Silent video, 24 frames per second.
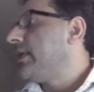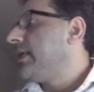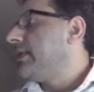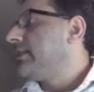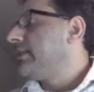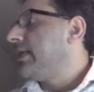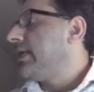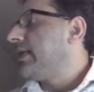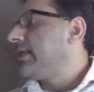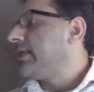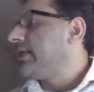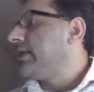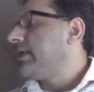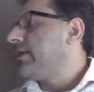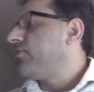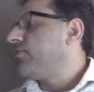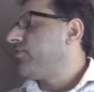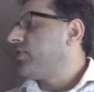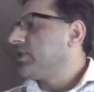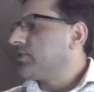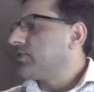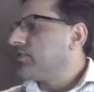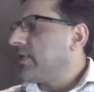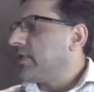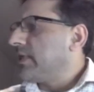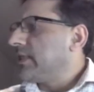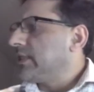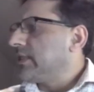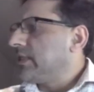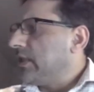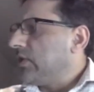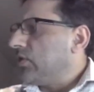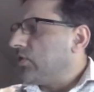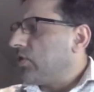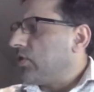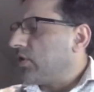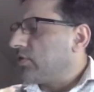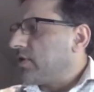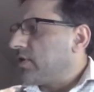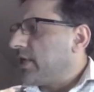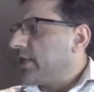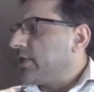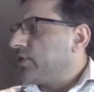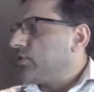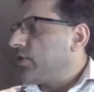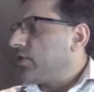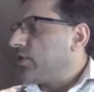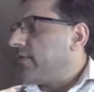That first one is not
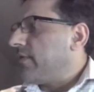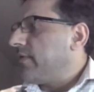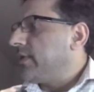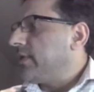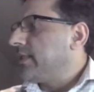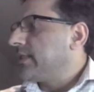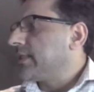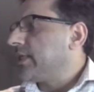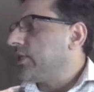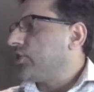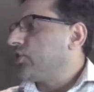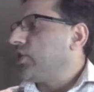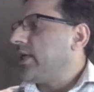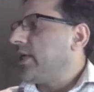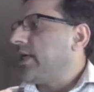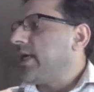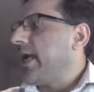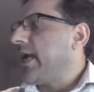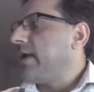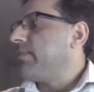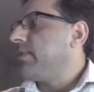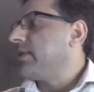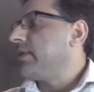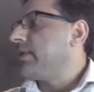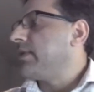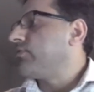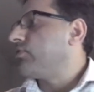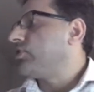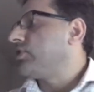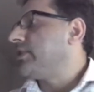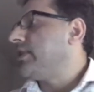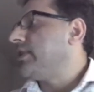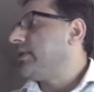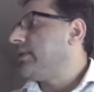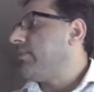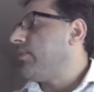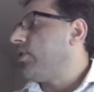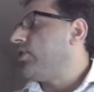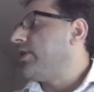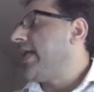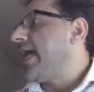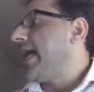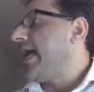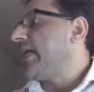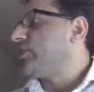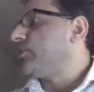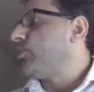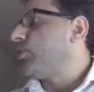related to our discussion at hand, but it was about
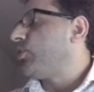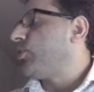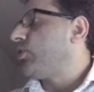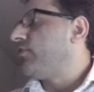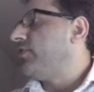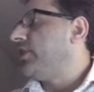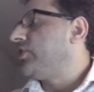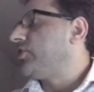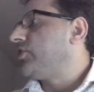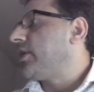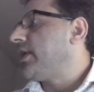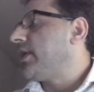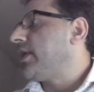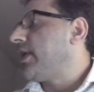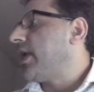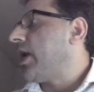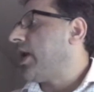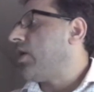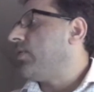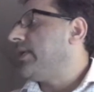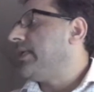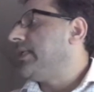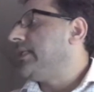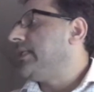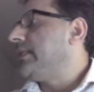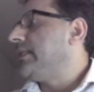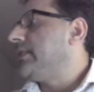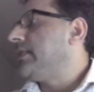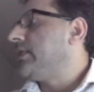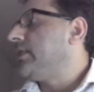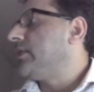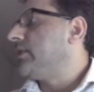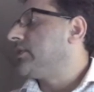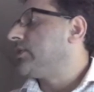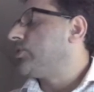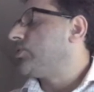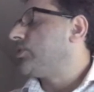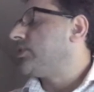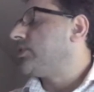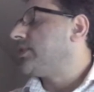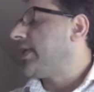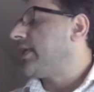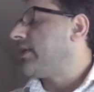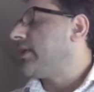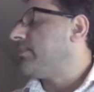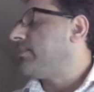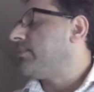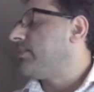dashboard feature and how easy it is to
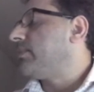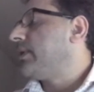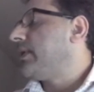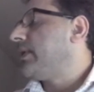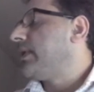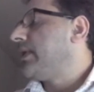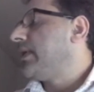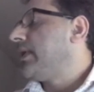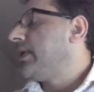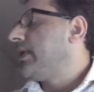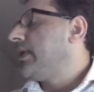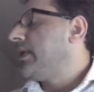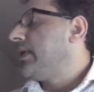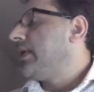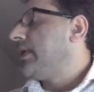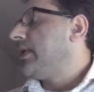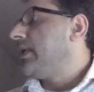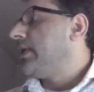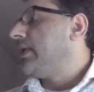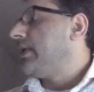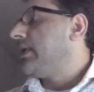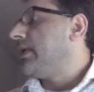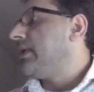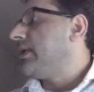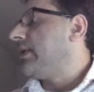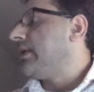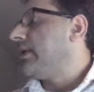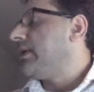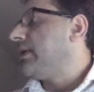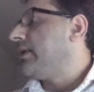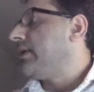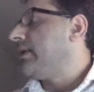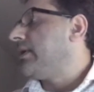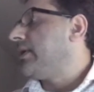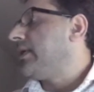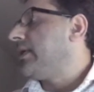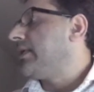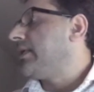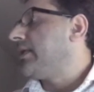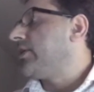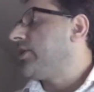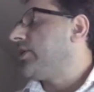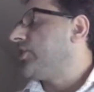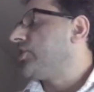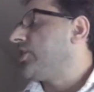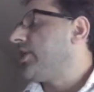set up integration